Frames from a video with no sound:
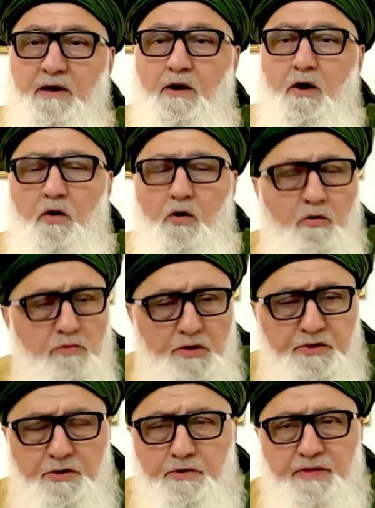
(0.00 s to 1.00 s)
Only
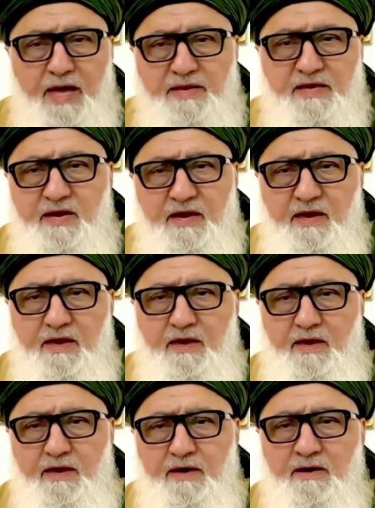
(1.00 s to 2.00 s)
through that
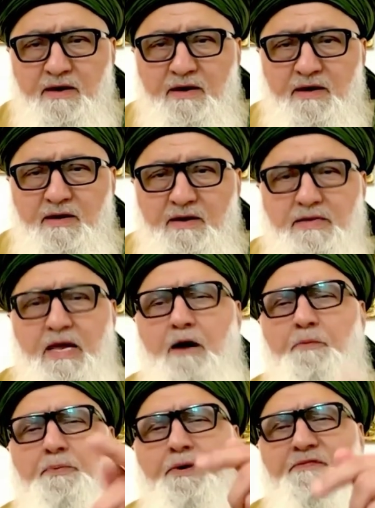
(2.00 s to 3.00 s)
key
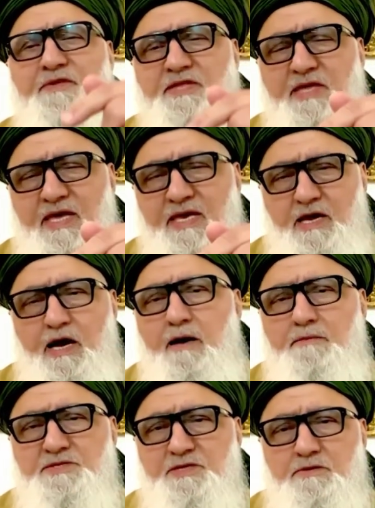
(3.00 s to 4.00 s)
now Prophet can
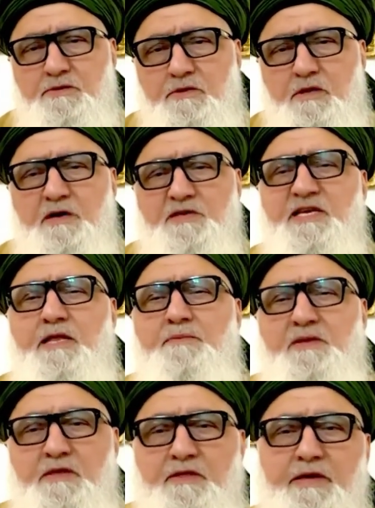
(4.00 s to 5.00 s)
come
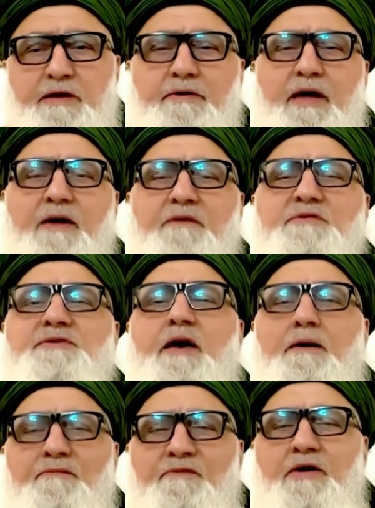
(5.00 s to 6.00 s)
into the grave and say,
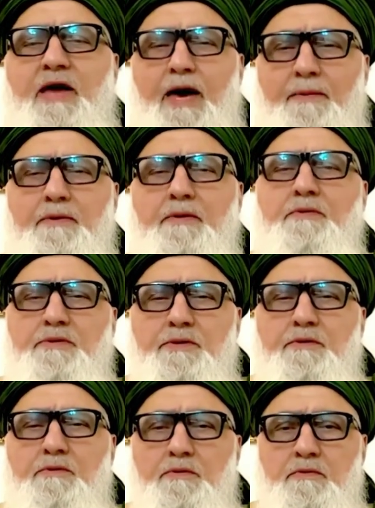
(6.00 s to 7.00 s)
I'm very happy with
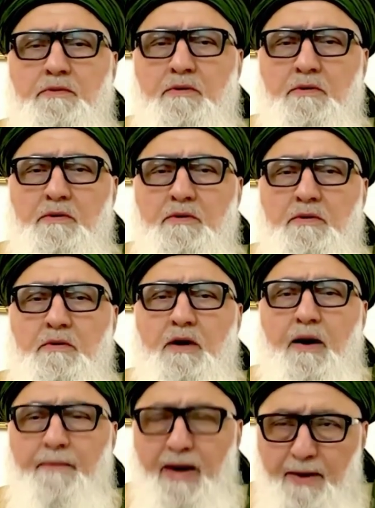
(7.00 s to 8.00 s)
you,
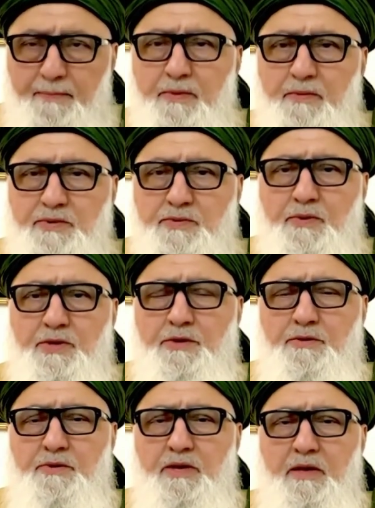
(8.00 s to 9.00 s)
I'm happy with what
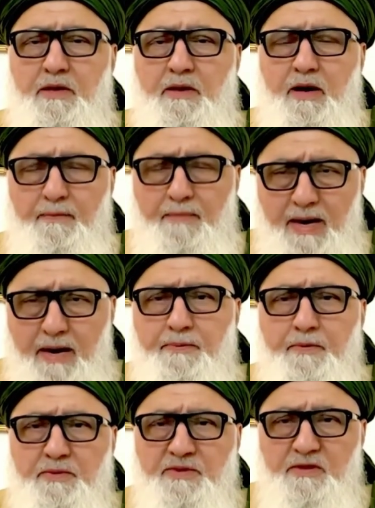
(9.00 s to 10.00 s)
you did, I'm happy
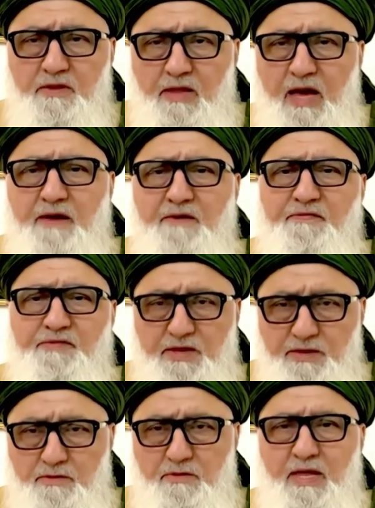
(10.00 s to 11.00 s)
with the life
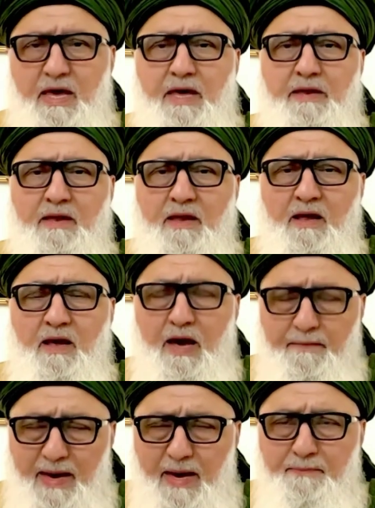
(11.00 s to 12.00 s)
that you led,
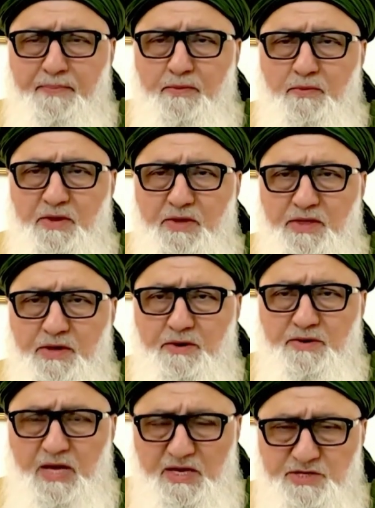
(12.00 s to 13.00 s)
I'm happy with your
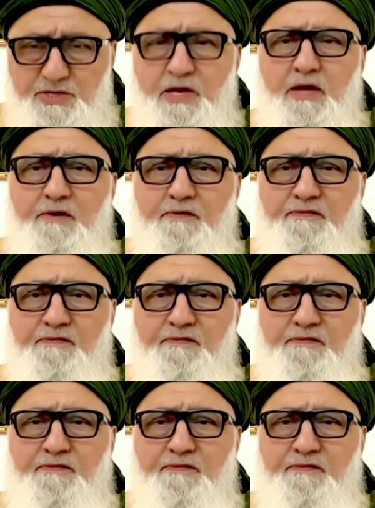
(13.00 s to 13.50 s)
tashrif